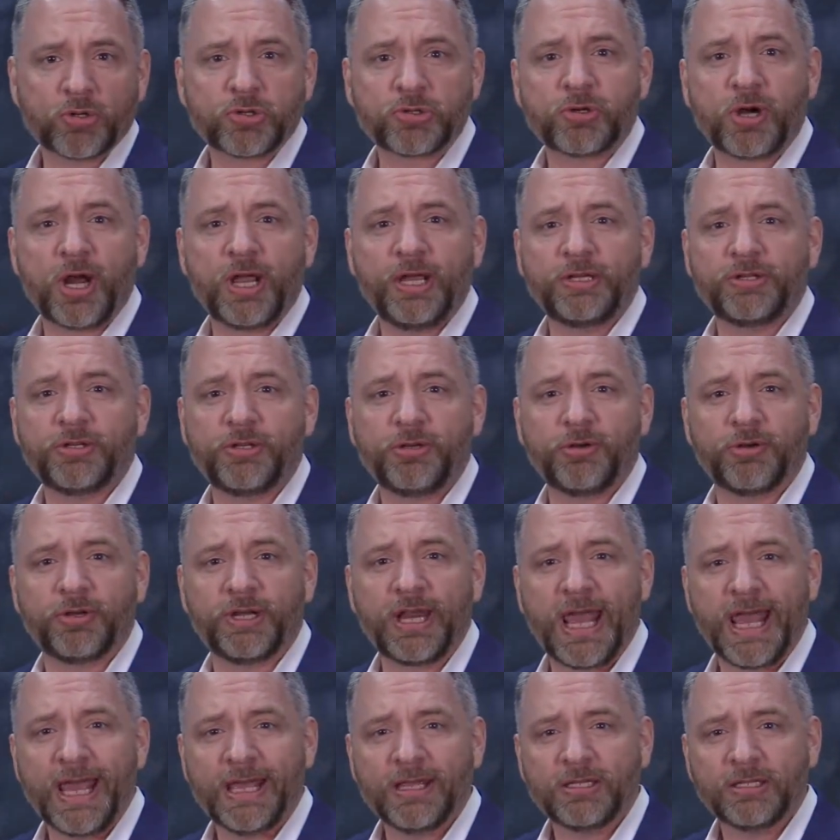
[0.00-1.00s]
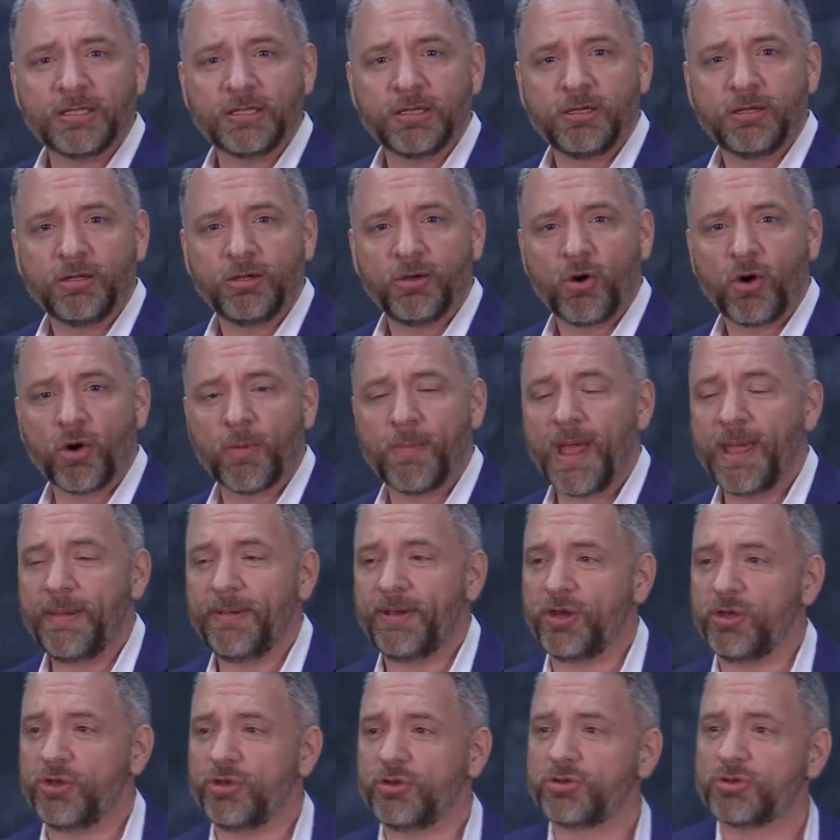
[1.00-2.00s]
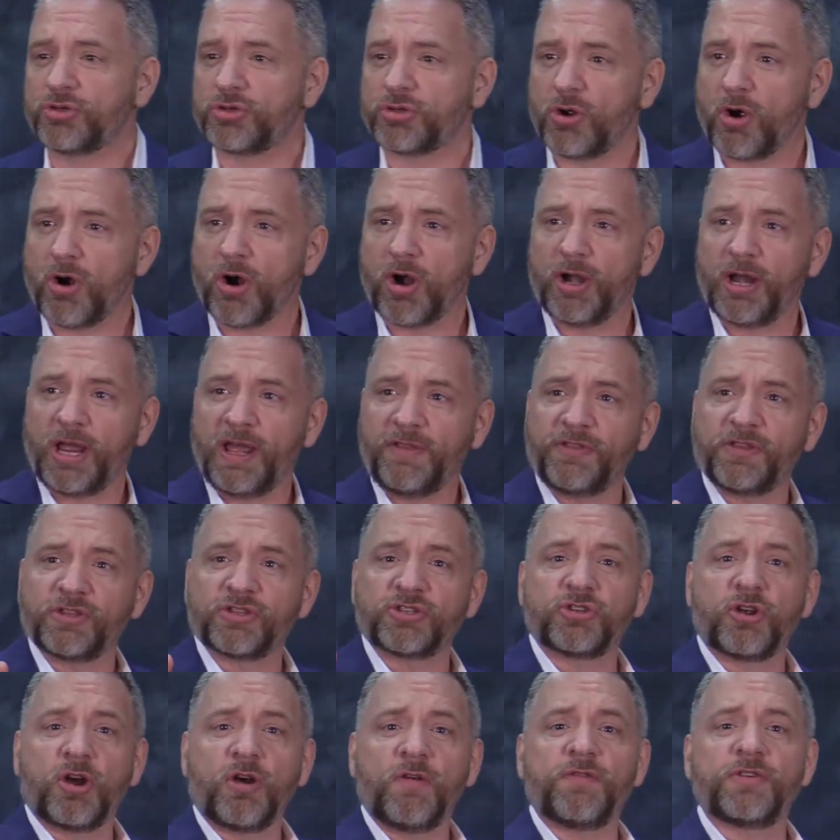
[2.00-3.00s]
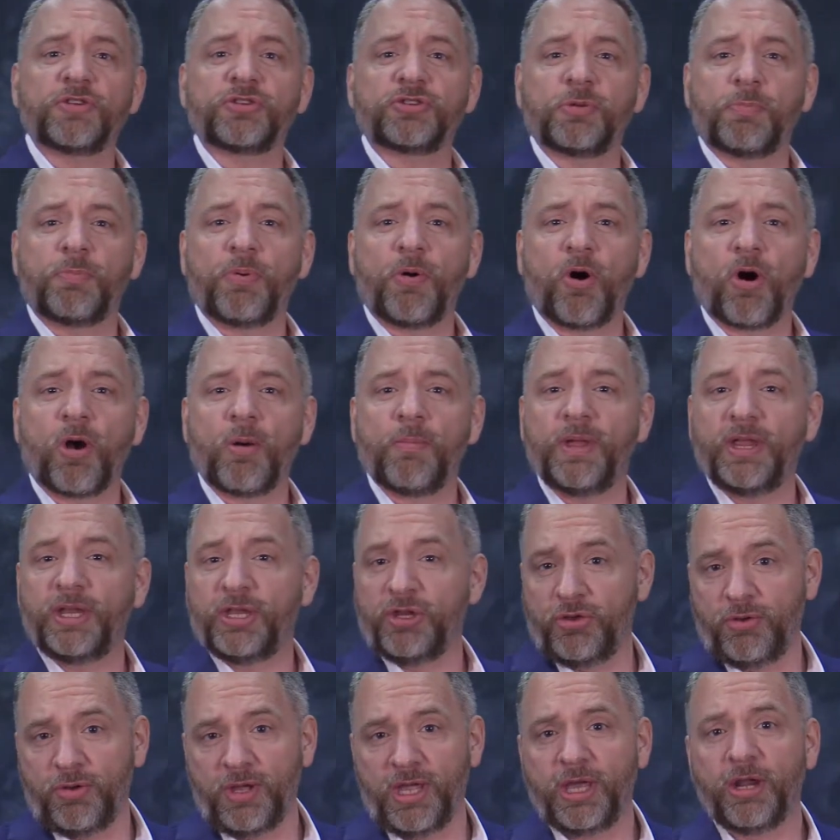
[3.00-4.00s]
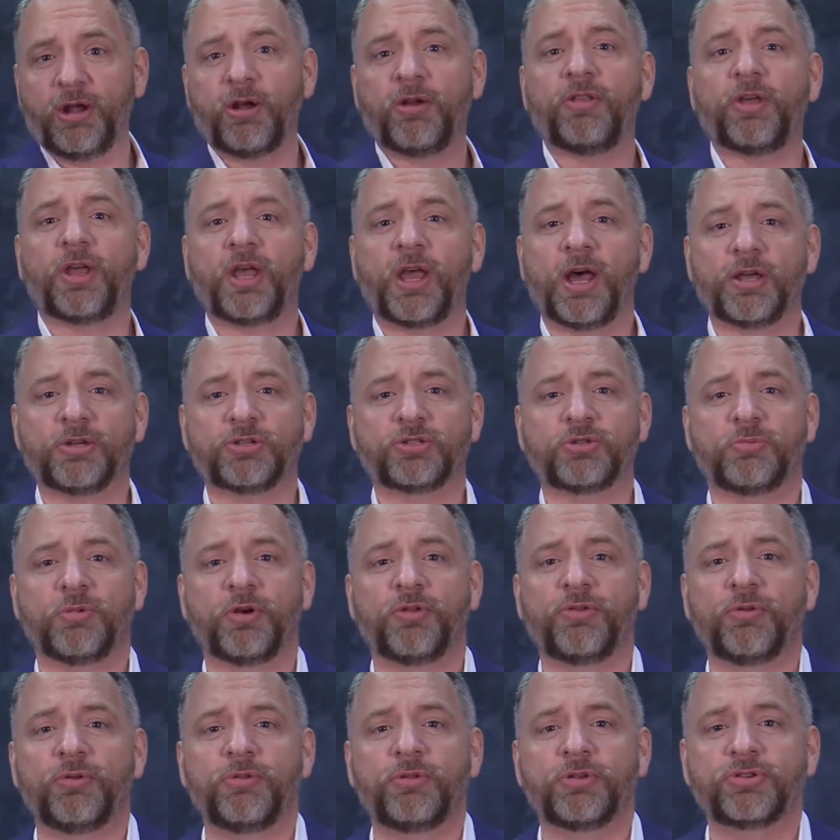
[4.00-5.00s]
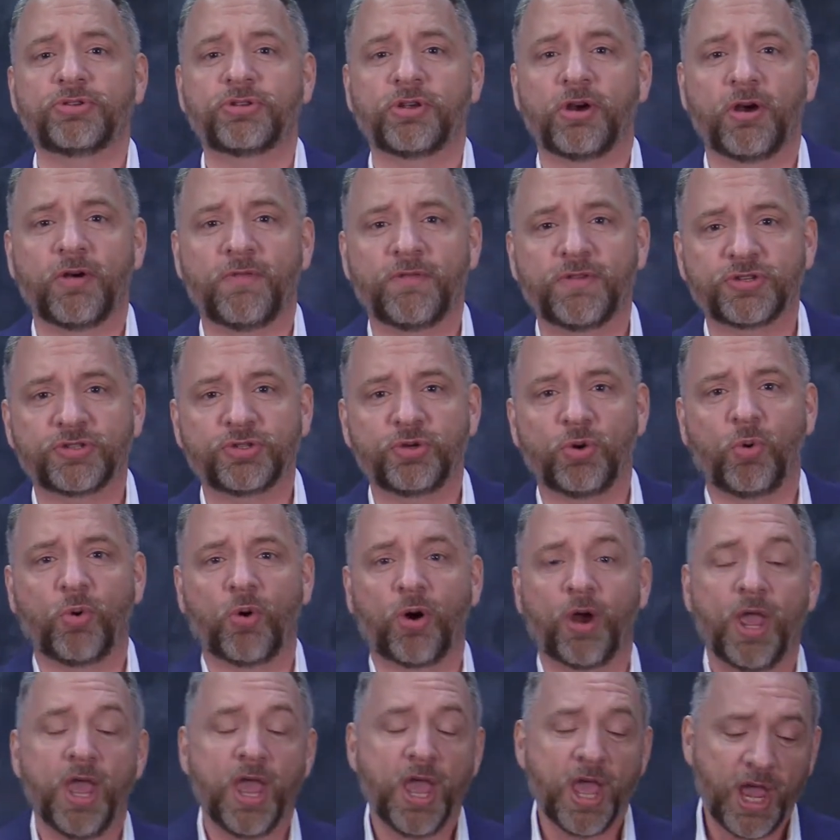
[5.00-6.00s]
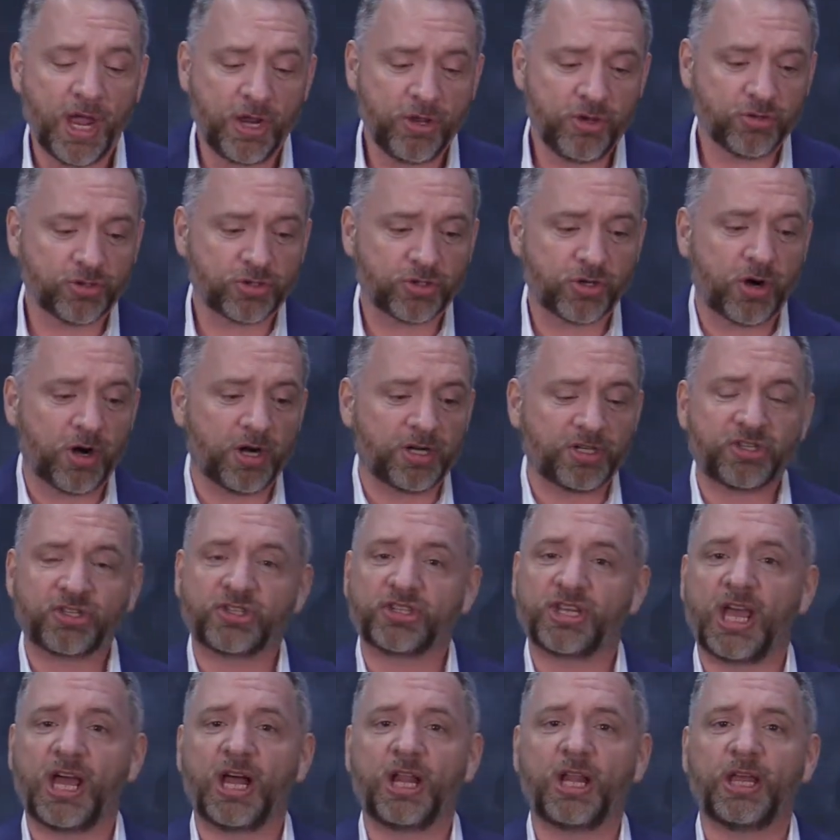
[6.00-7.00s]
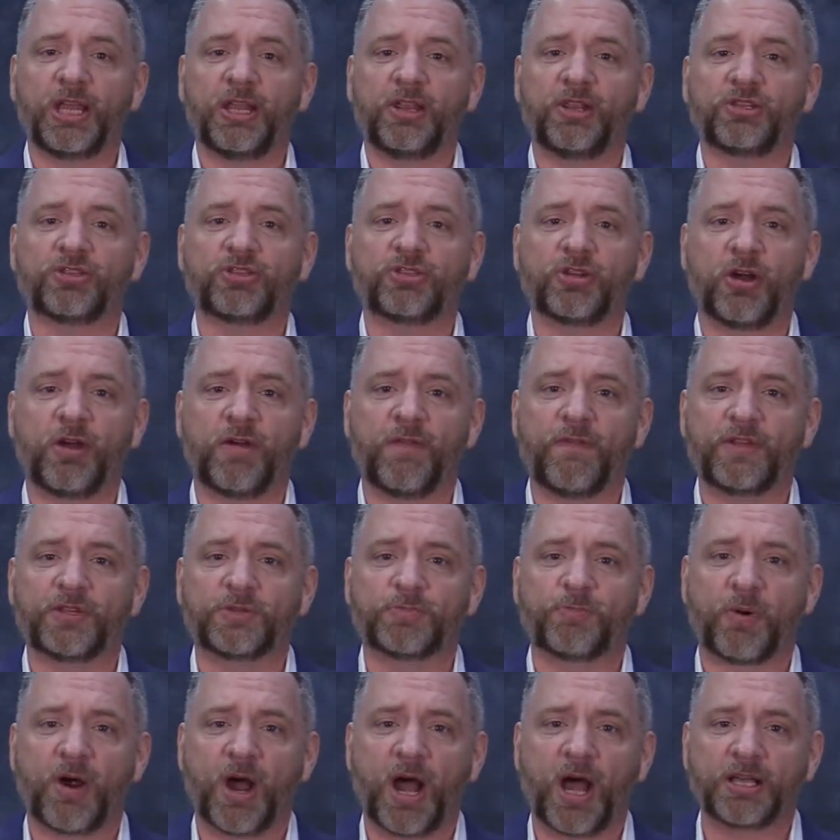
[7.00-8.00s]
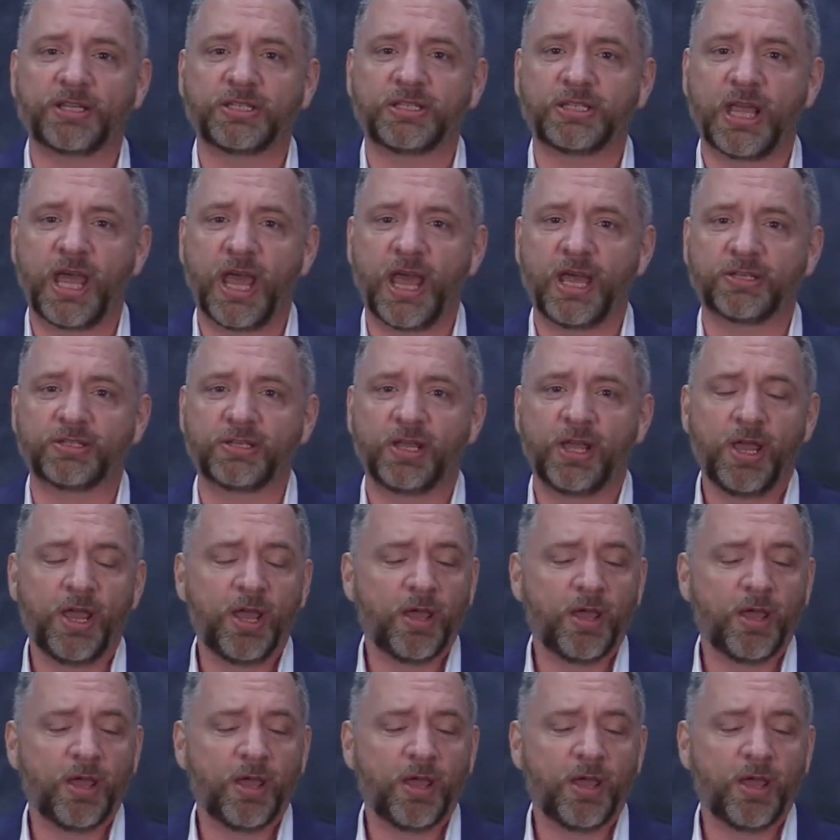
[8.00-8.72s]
straight to your desk? Or maybe do you start at the service department and you enter the customer through the service door and you start selling the service process?